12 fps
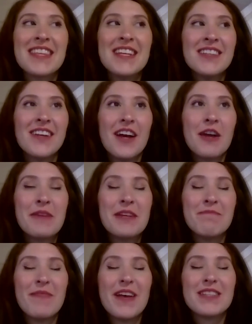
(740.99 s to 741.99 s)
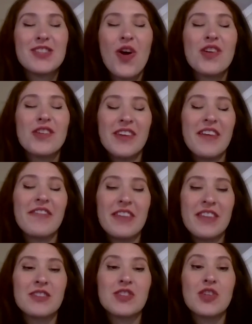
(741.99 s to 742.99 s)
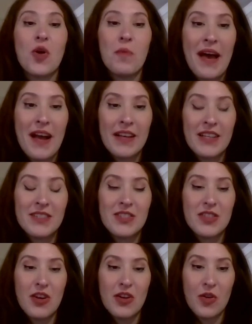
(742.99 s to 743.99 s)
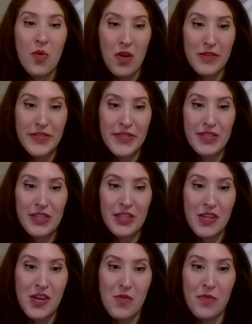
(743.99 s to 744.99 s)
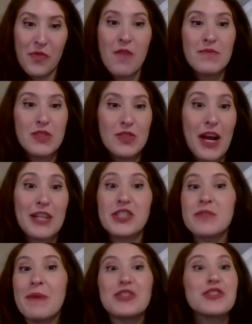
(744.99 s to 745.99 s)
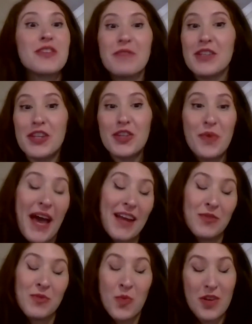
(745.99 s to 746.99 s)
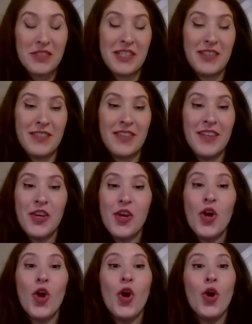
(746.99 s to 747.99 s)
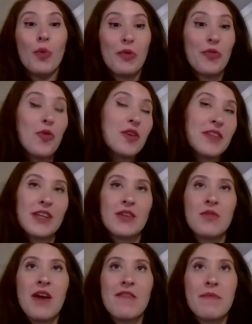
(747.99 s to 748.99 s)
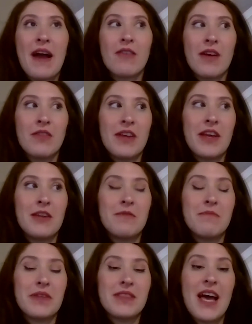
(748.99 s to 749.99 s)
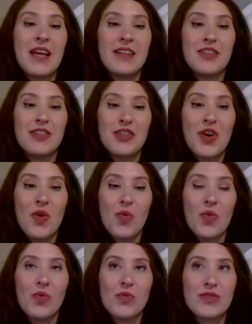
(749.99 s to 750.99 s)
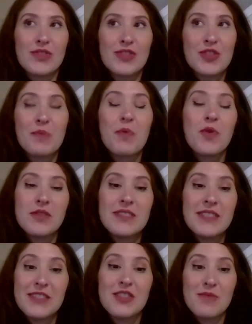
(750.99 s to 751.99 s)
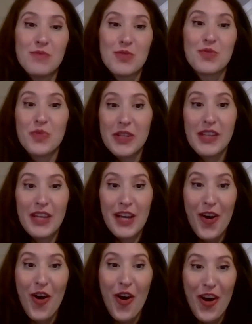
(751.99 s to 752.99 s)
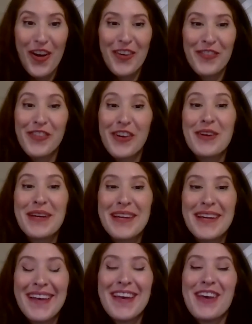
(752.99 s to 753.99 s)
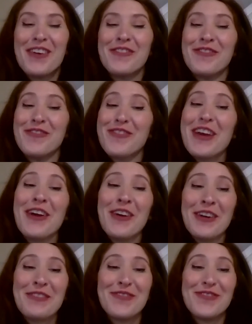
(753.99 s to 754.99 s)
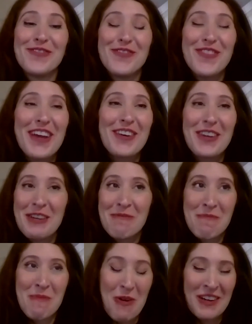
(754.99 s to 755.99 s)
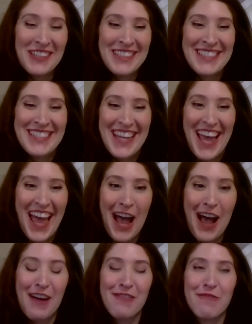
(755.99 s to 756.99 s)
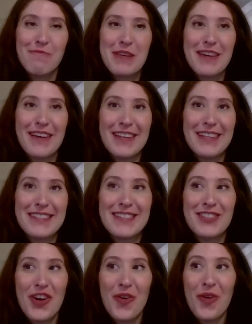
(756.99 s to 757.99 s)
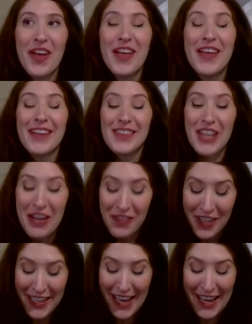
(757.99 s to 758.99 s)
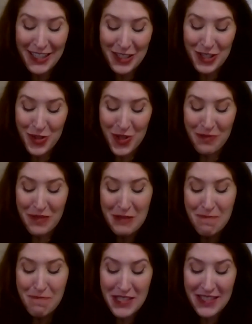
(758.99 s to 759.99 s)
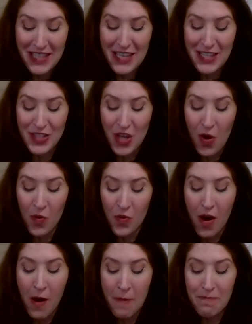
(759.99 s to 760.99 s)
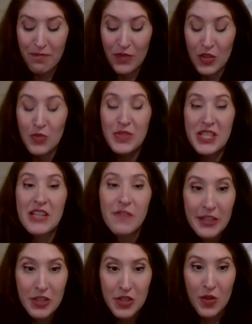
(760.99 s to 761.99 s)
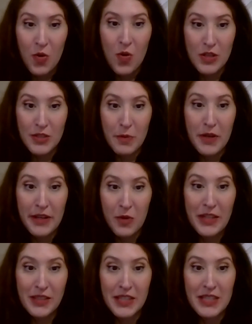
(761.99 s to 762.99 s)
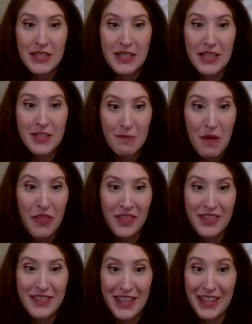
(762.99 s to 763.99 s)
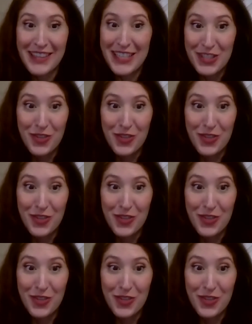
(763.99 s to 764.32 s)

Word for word: I think, I mean, it's hard enough, I think, to go back and start a course, you know, from scratch, especially something that you hadn't worked in yeah. before that you don't have a background in. But then, you know, support systems really are very, yes, very, important to have mm-hmm. because, you know, life can get extremely busy. So um, you did finish the course oh. in six months. Like